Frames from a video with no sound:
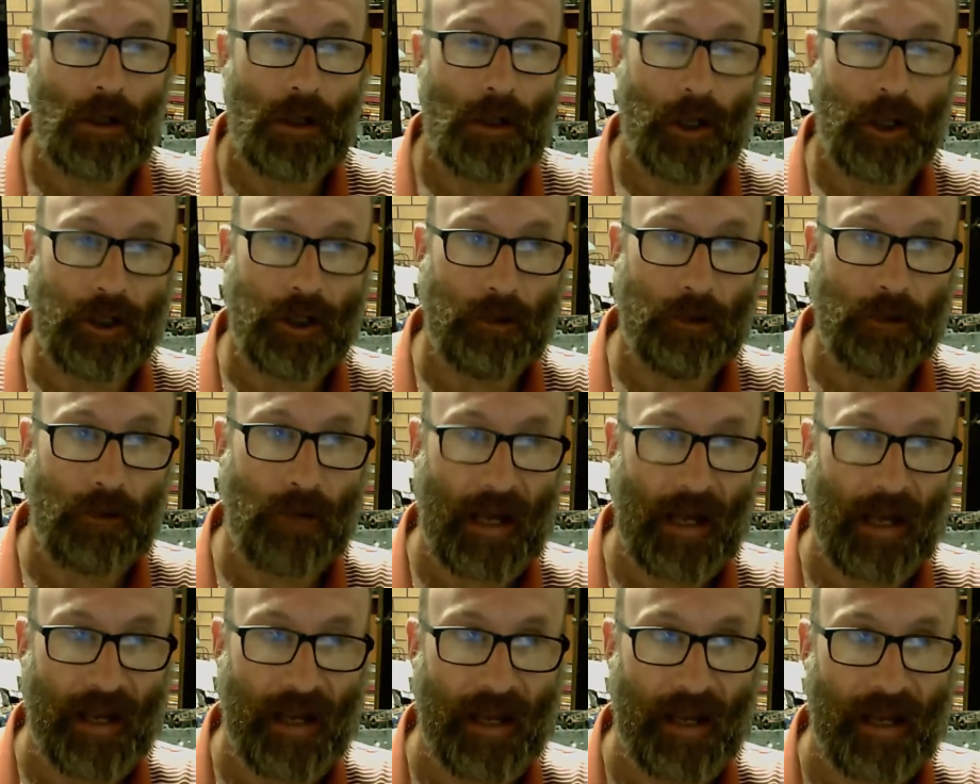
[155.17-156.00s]
You
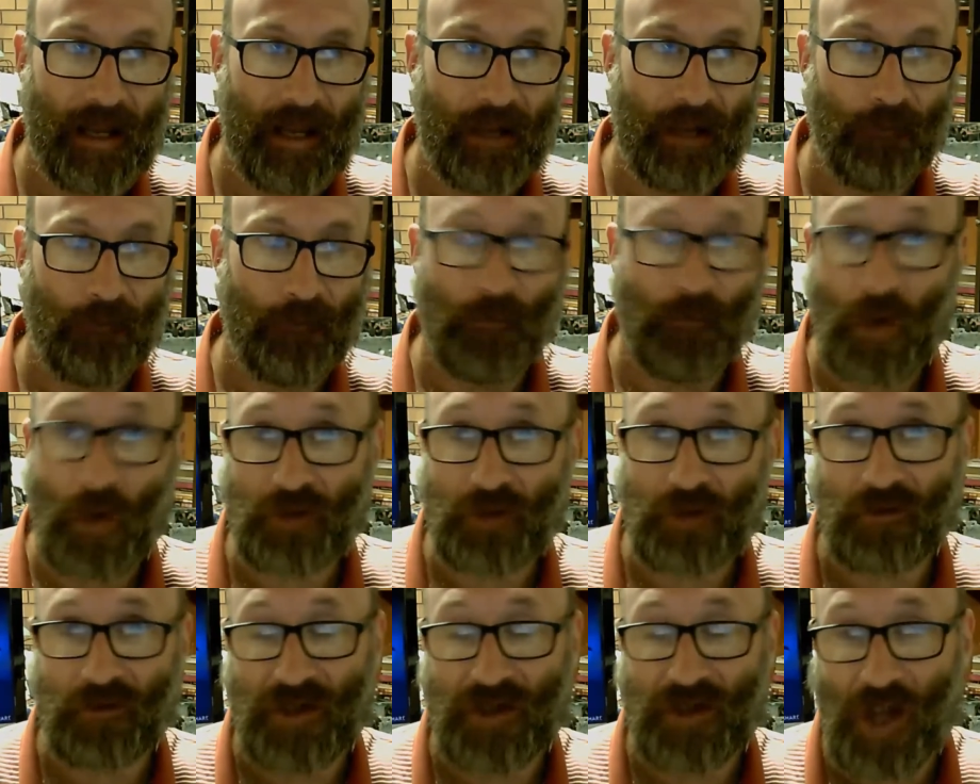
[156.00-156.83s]
had a
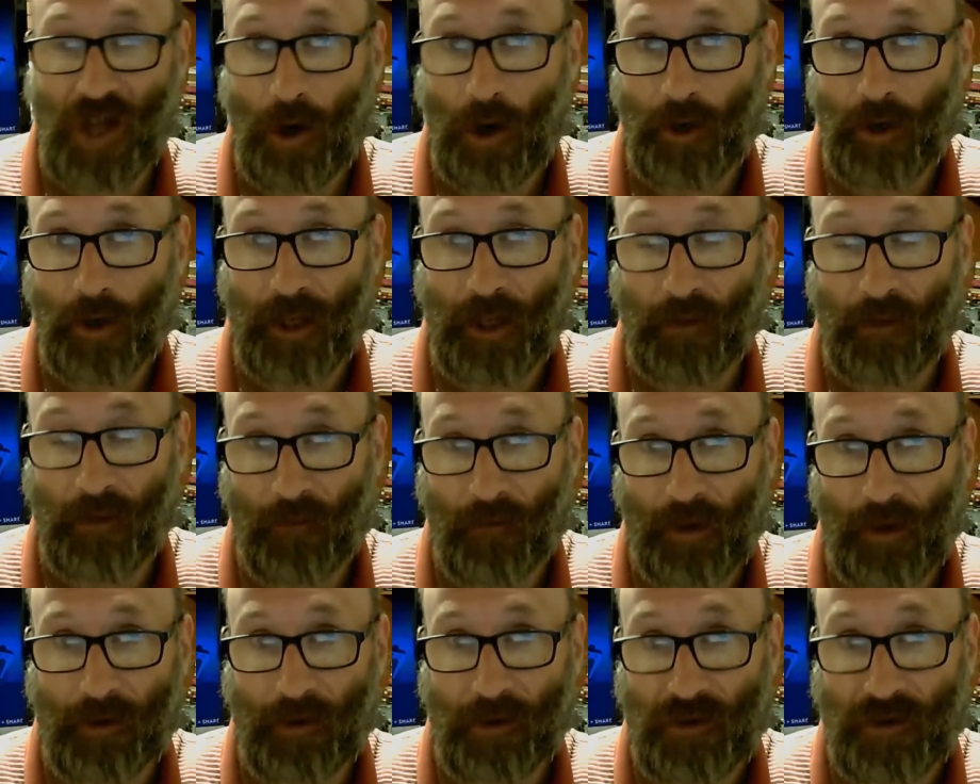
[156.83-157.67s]
phosphorus coating at the
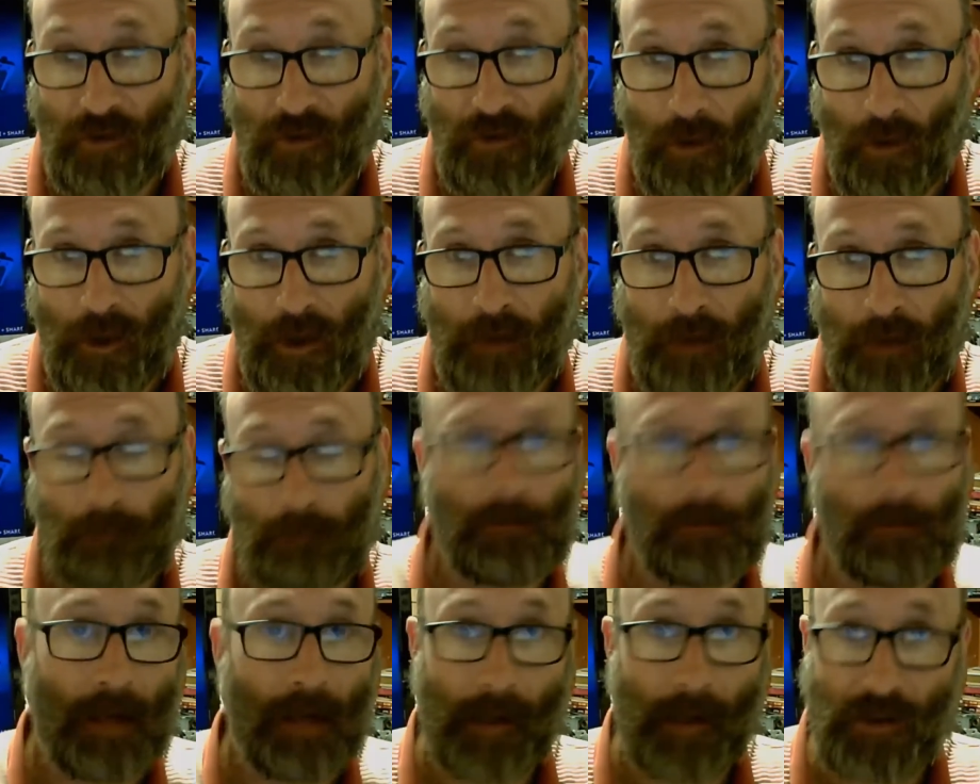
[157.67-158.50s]
front of the screen,
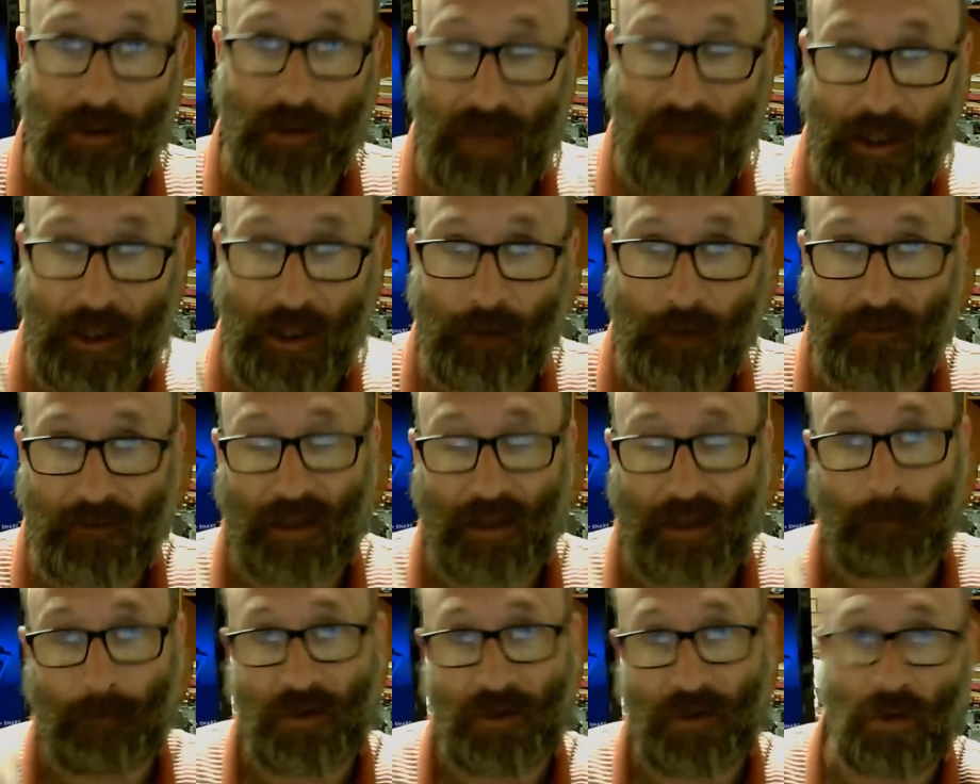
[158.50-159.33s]
maybe a tint of
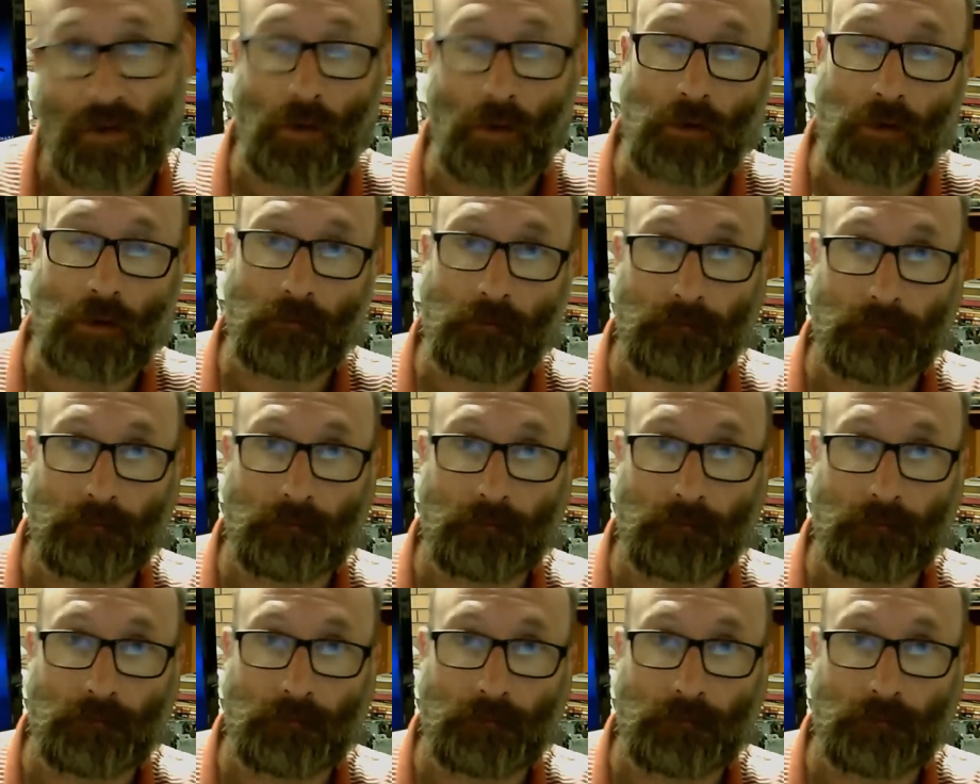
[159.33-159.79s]
some sort.